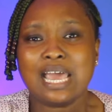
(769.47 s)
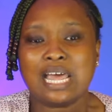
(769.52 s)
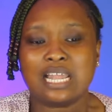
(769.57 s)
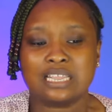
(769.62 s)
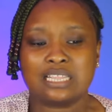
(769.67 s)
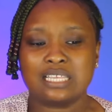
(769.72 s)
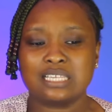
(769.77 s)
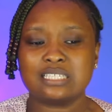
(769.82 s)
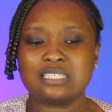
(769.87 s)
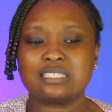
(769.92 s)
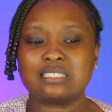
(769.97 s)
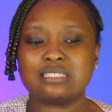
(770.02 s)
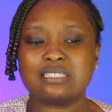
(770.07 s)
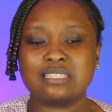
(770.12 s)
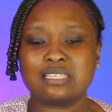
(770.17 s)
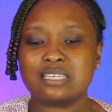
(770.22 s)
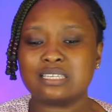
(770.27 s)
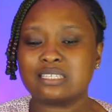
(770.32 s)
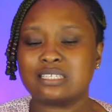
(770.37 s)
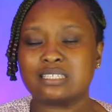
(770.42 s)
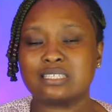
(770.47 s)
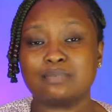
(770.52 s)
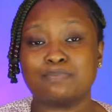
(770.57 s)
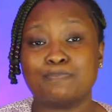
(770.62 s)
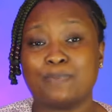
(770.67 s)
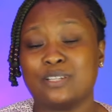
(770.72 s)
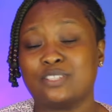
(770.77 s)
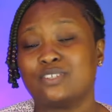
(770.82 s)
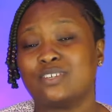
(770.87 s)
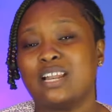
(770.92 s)
this this
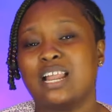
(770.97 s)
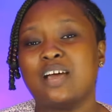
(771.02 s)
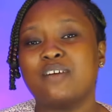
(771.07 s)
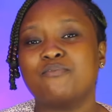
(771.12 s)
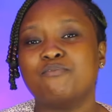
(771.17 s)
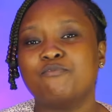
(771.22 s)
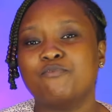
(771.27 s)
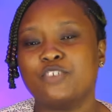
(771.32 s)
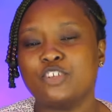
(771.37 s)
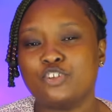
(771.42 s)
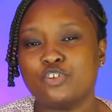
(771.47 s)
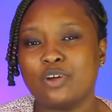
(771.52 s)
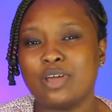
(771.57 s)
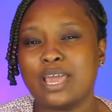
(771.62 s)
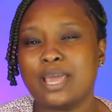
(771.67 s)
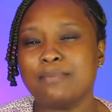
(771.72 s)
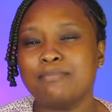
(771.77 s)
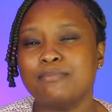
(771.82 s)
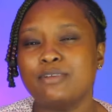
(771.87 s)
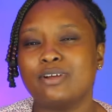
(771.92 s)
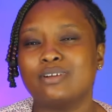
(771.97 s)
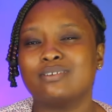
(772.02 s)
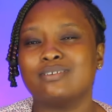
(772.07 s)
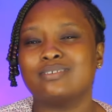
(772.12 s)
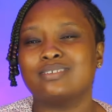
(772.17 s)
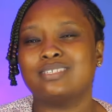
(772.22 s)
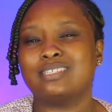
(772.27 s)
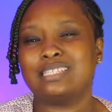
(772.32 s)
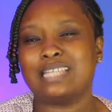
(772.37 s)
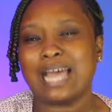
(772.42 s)
particular video helped me
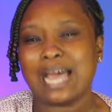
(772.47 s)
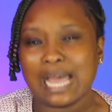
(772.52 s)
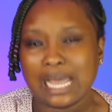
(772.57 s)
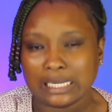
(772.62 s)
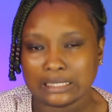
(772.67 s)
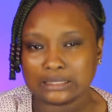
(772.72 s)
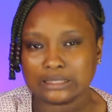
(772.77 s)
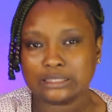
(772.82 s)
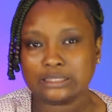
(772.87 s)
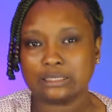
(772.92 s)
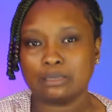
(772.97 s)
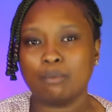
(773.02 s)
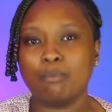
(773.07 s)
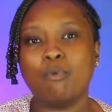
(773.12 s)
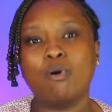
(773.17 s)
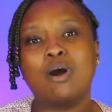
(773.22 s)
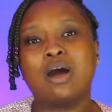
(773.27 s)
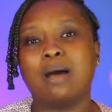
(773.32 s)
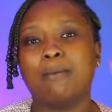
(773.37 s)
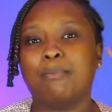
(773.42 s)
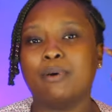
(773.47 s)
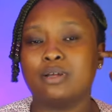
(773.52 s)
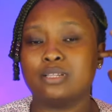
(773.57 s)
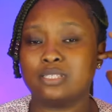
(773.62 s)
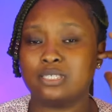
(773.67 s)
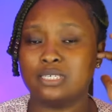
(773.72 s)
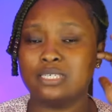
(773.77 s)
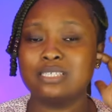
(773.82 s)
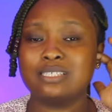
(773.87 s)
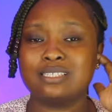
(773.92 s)
understand more
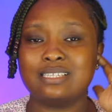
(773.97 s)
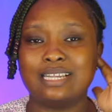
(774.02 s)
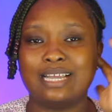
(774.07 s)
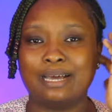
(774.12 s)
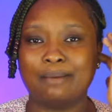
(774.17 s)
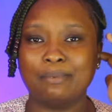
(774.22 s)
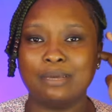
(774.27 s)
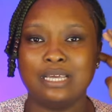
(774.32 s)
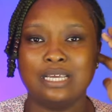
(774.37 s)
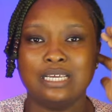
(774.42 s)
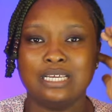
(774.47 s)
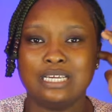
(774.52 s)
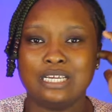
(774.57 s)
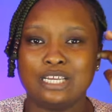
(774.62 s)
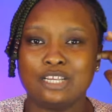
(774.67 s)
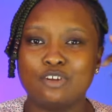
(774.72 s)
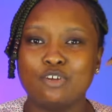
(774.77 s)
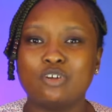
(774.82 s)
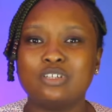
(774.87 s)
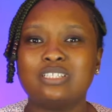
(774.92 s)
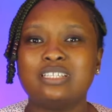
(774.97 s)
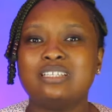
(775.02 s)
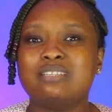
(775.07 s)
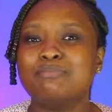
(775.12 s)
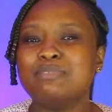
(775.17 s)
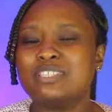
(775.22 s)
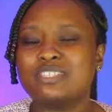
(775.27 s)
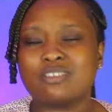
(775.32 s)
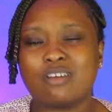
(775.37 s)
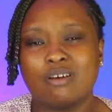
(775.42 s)
about Islam. You know, the
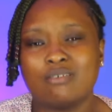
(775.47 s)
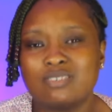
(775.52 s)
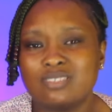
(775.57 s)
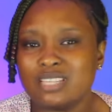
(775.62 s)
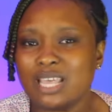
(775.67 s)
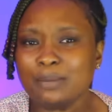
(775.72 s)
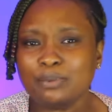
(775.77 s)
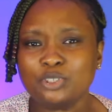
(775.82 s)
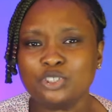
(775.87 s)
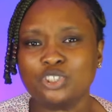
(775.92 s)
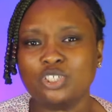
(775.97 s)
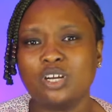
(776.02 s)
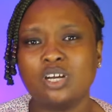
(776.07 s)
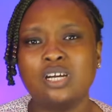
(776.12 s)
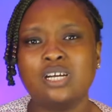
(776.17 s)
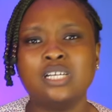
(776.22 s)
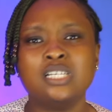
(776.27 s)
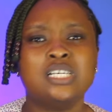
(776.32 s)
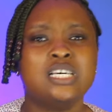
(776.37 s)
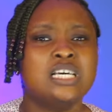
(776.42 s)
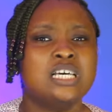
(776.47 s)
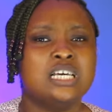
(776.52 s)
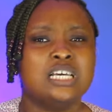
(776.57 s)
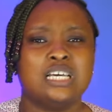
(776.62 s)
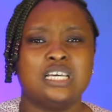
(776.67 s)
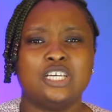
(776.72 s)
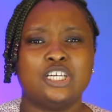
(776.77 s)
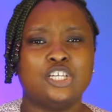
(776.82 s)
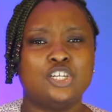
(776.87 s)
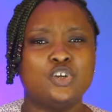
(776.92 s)
misconception,
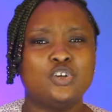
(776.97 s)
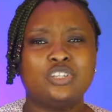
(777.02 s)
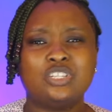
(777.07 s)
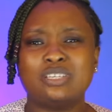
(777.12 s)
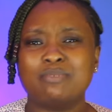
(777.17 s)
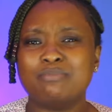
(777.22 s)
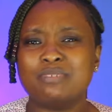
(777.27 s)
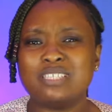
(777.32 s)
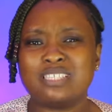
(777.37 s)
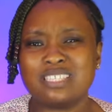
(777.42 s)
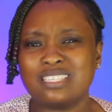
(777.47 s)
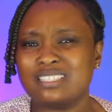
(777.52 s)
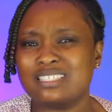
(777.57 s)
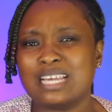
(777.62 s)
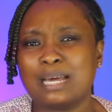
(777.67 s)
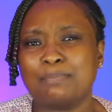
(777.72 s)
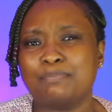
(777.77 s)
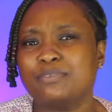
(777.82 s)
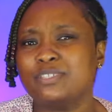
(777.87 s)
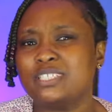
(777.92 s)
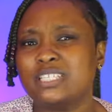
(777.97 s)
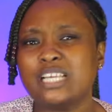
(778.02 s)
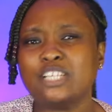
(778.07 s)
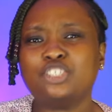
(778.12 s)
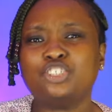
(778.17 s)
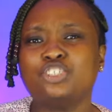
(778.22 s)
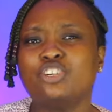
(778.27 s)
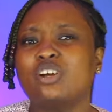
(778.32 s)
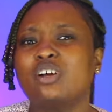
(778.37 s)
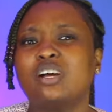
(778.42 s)
you know, the
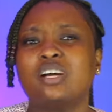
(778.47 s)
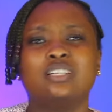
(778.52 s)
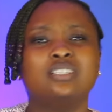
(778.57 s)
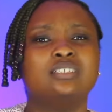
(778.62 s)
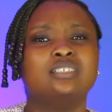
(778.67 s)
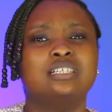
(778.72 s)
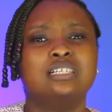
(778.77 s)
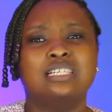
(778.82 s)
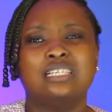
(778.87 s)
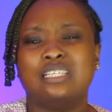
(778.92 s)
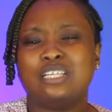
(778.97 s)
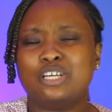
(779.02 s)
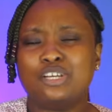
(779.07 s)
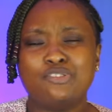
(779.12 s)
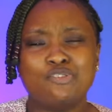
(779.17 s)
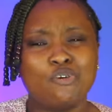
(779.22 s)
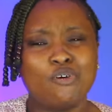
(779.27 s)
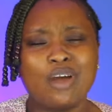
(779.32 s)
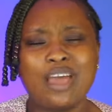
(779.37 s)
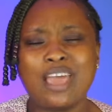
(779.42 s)
misinterpretation, you know,